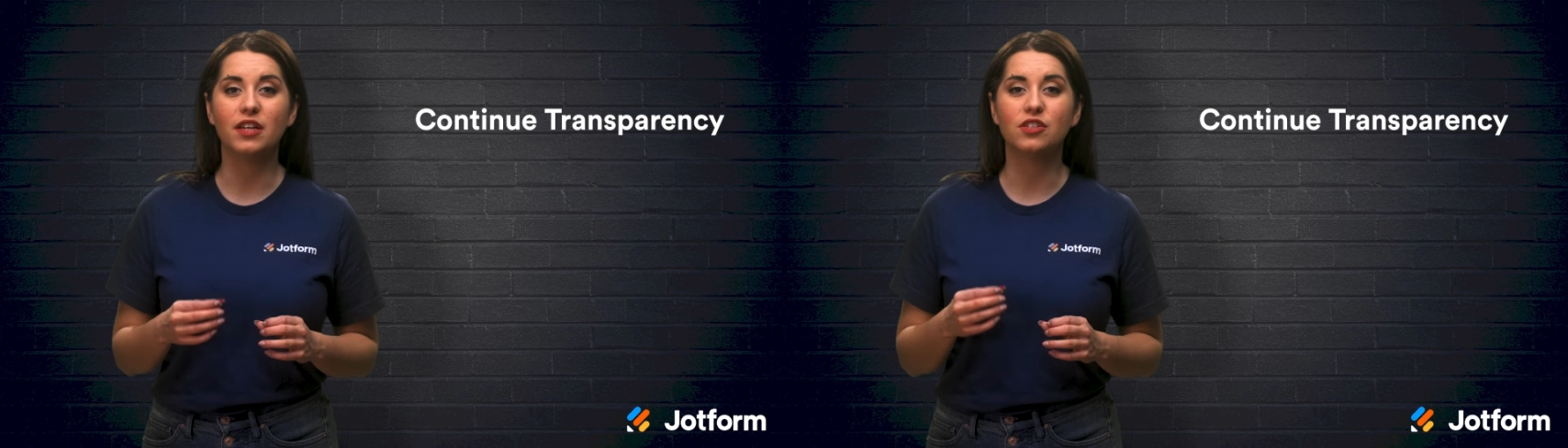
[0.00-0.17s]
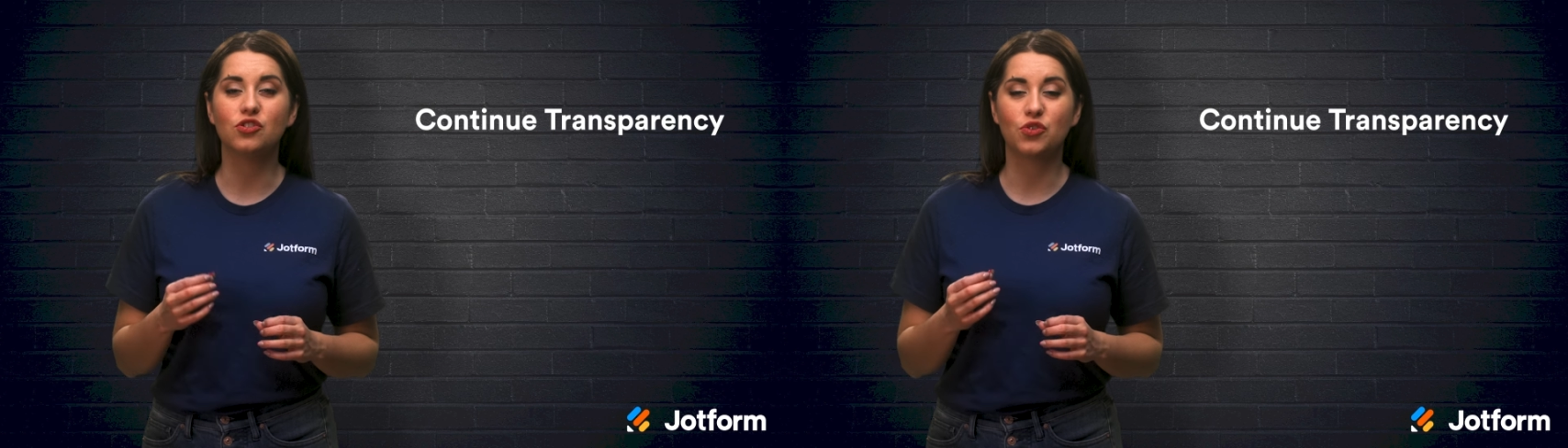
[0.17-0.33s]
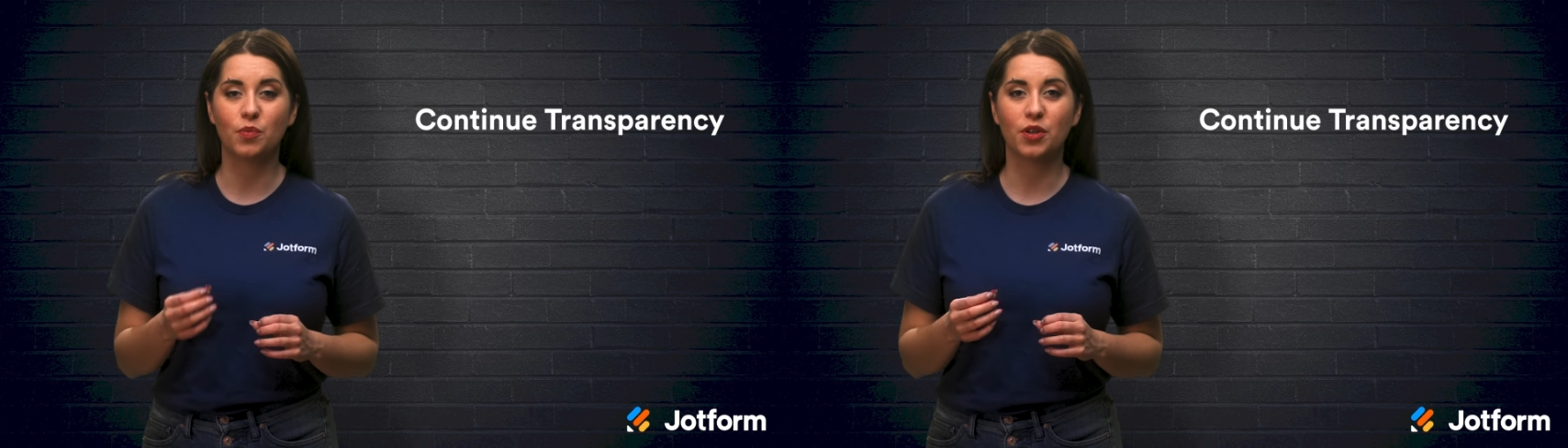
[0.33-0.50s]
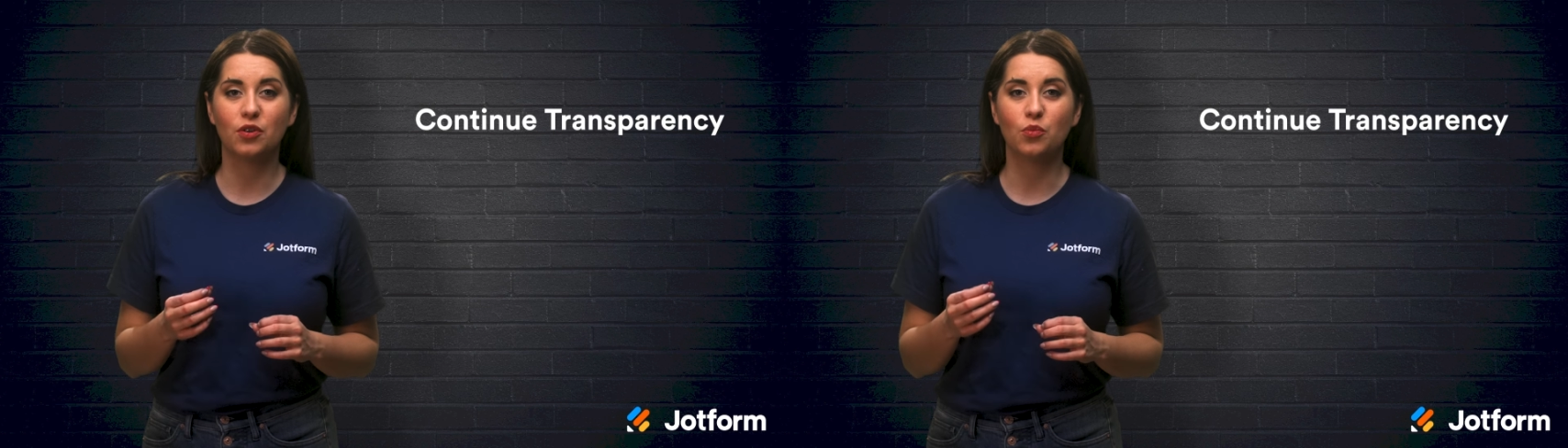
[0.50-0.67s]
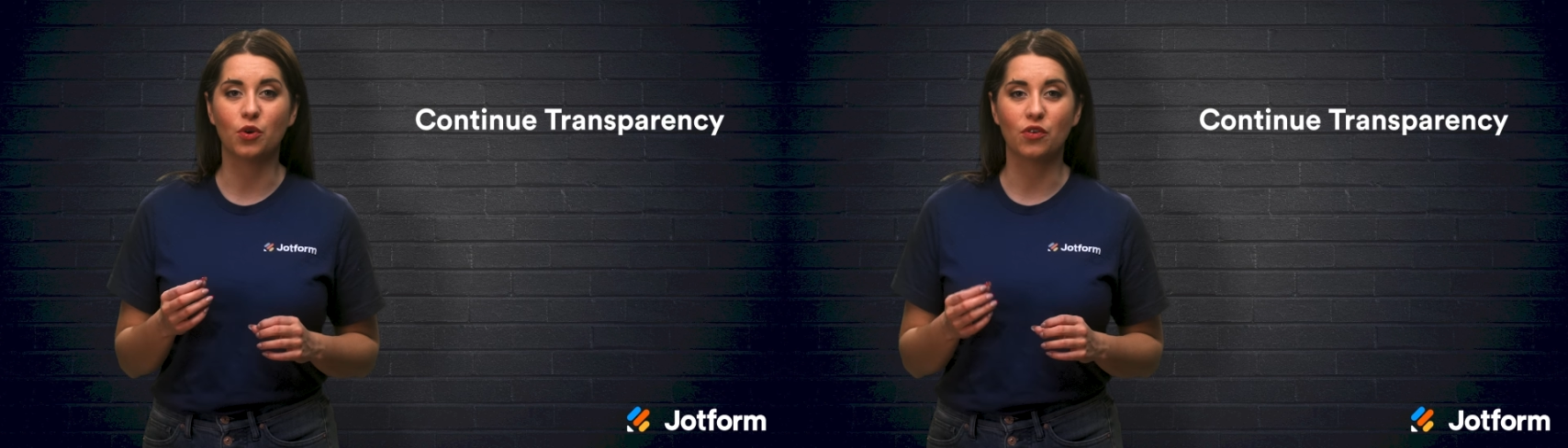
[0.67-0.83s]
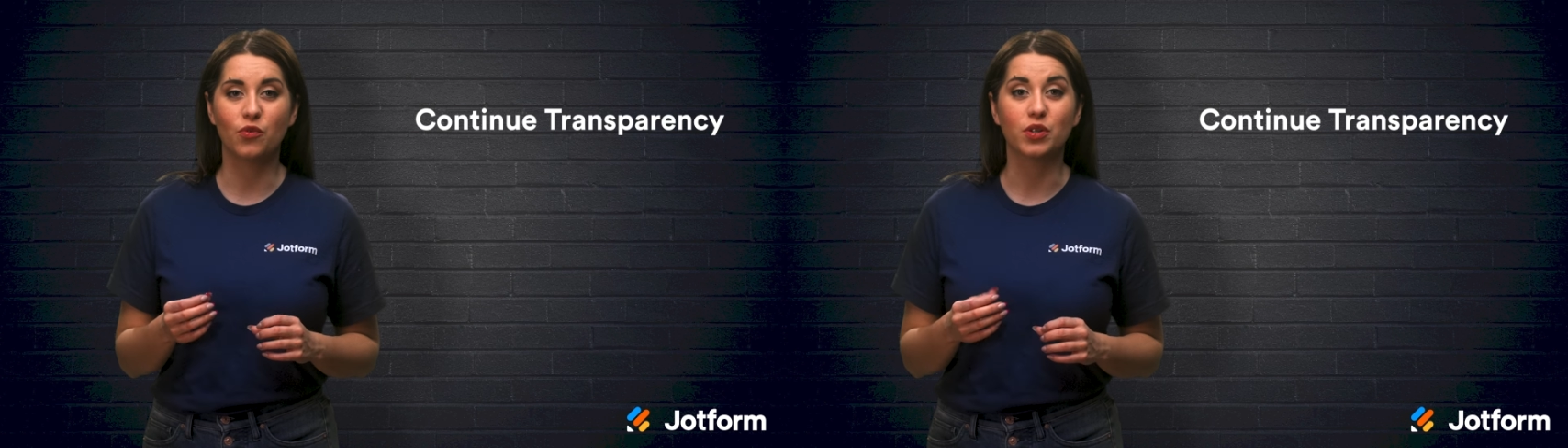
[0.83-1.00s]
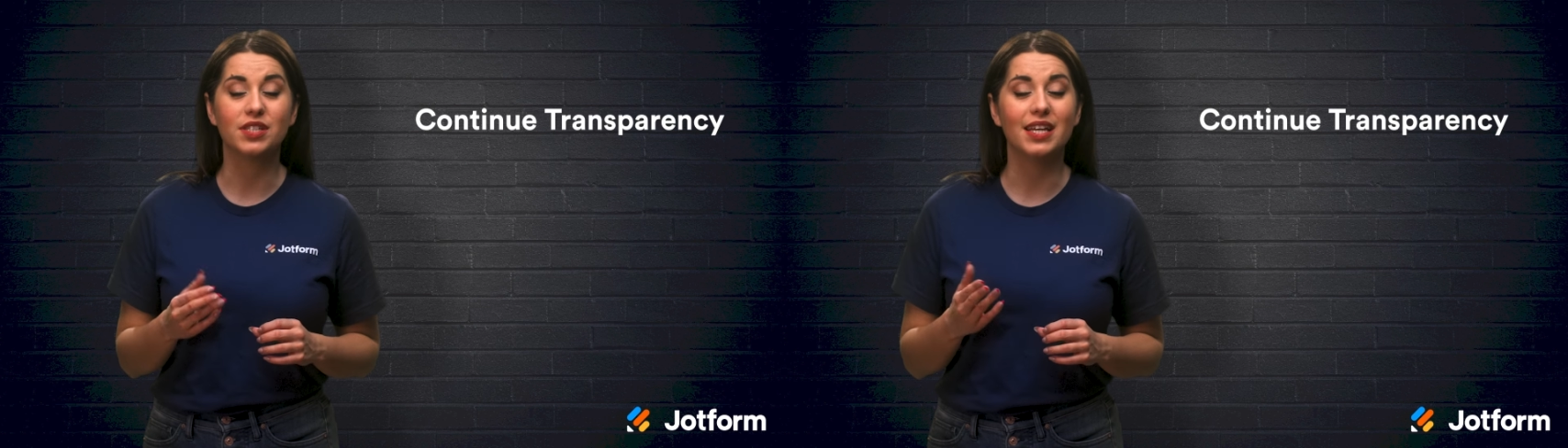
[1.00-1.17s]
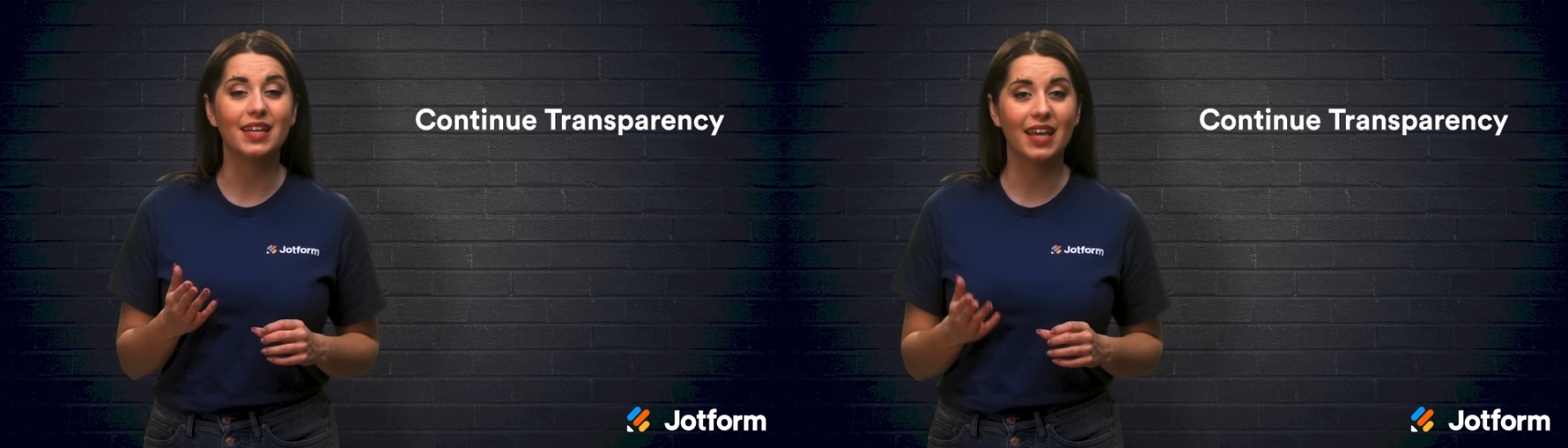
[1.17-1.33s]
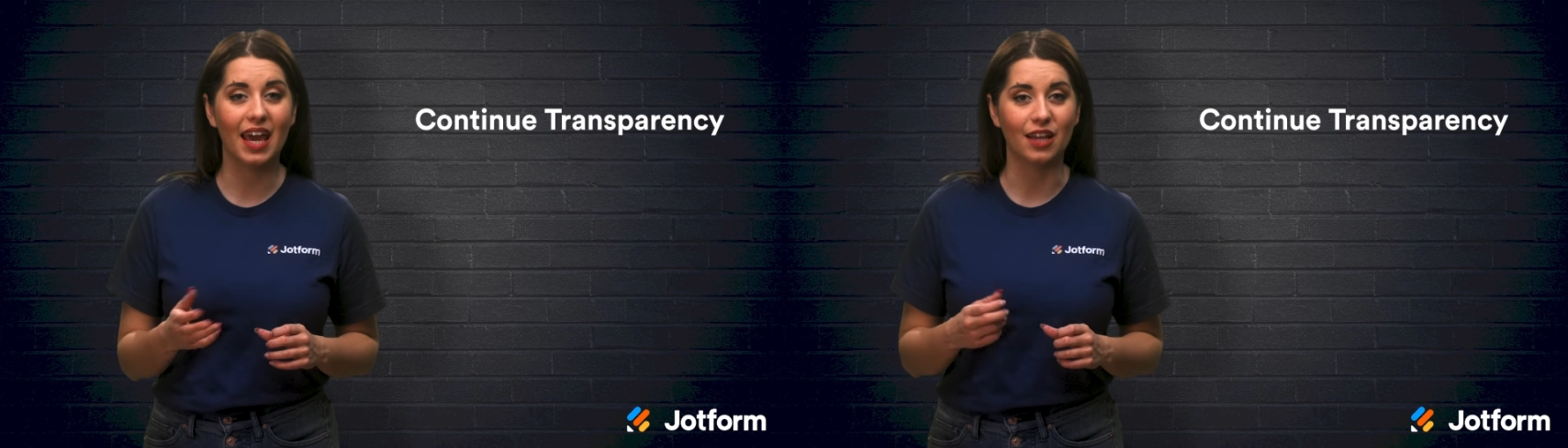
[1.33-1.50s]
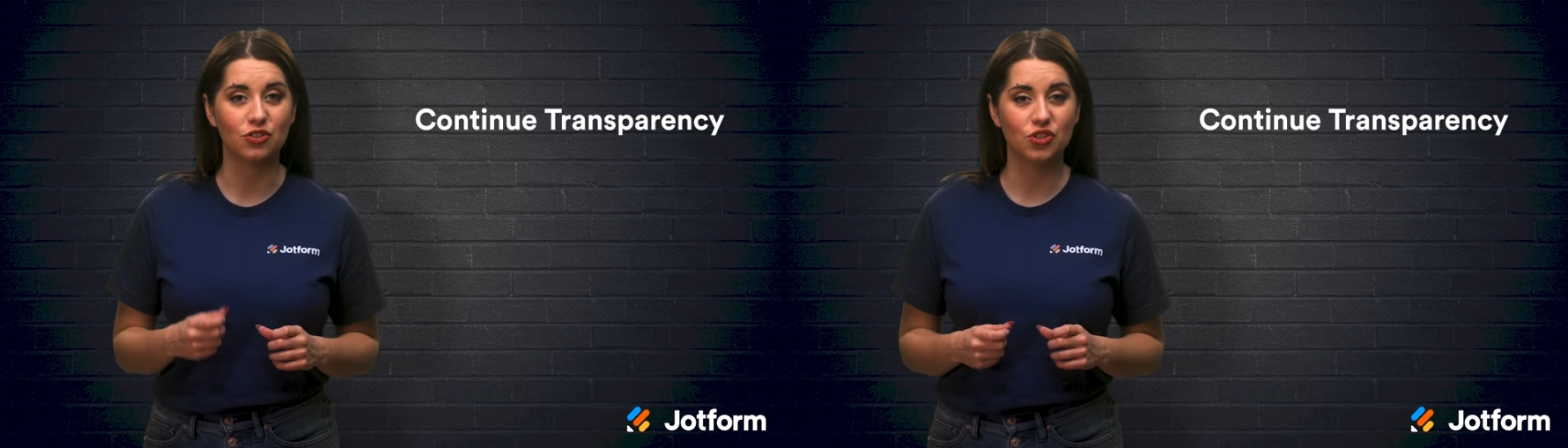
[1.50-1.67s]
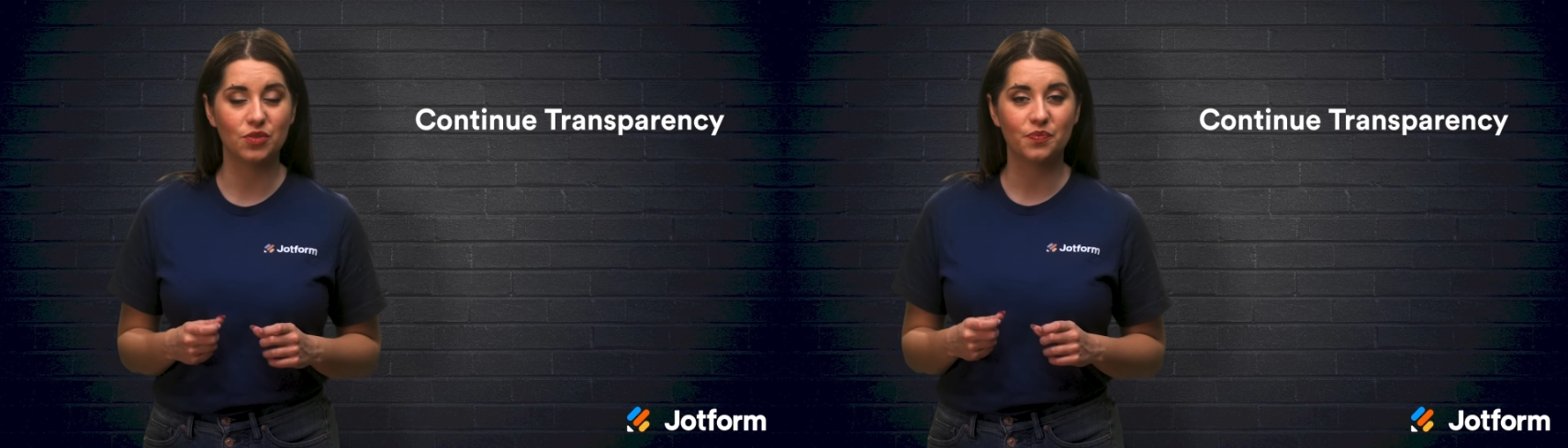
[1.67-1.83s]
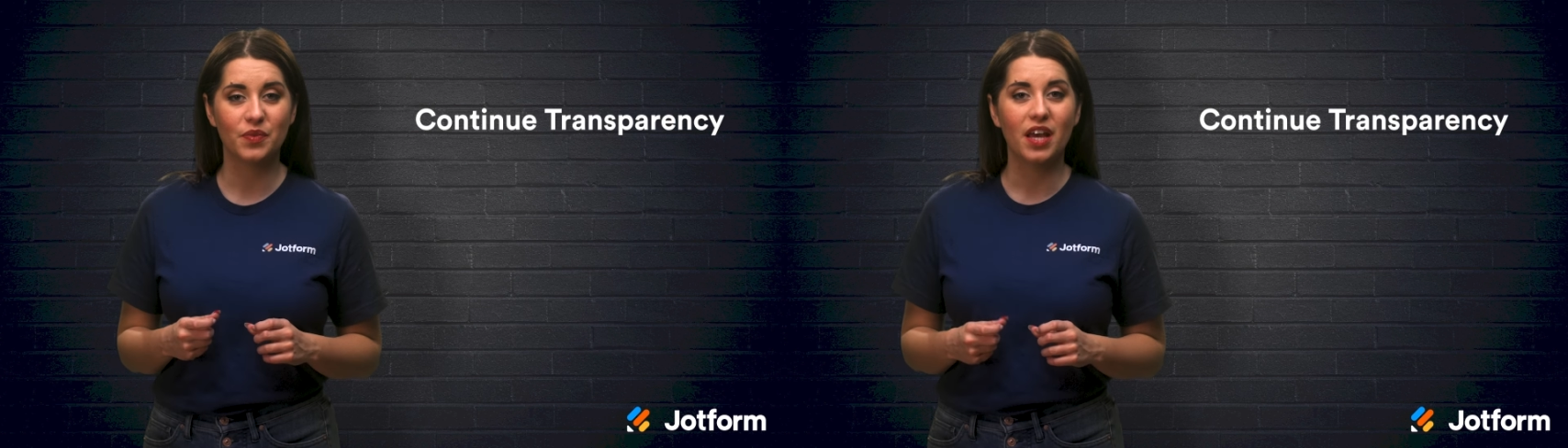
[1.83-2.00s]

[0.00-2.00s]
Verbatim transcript: a distributed workforce engaged.